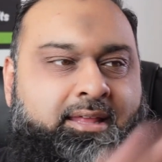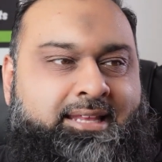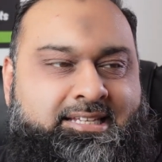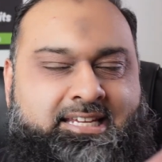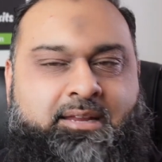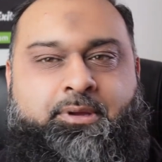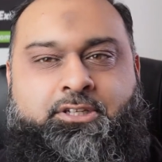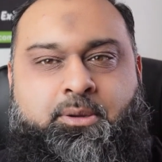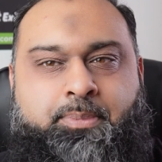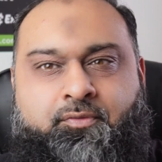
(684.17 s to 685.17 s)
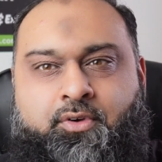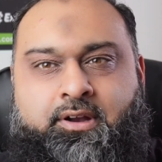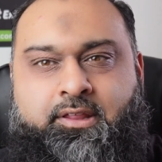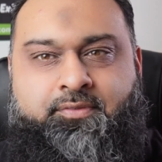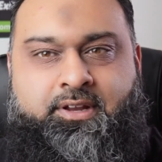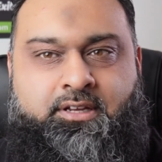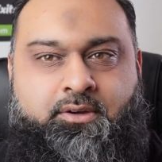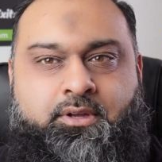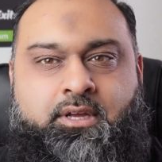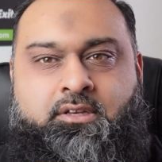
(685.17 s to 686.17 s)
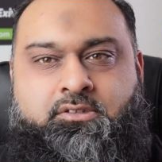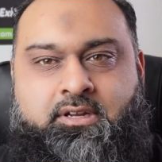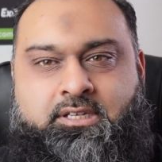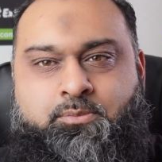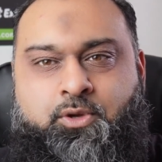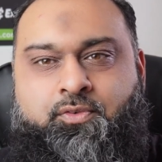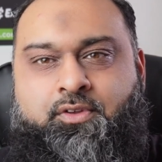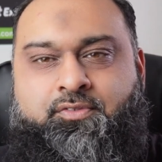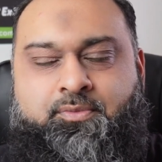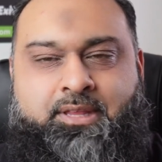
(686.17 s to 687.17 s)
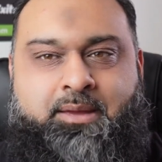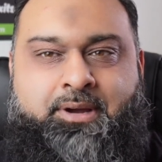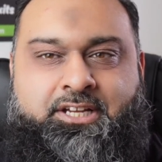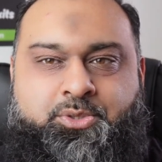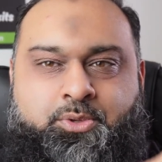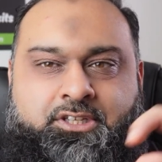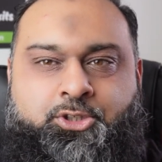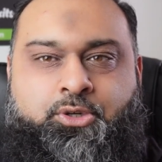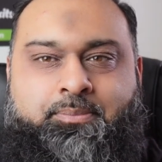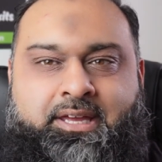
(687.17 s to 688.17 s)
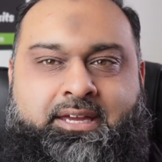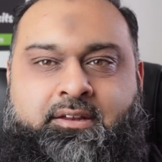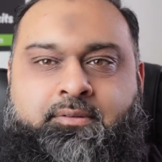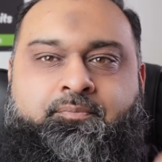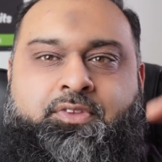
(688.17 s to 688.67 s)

That's going to be a topic for another video. So let's move on from there. But I just want to drop that in.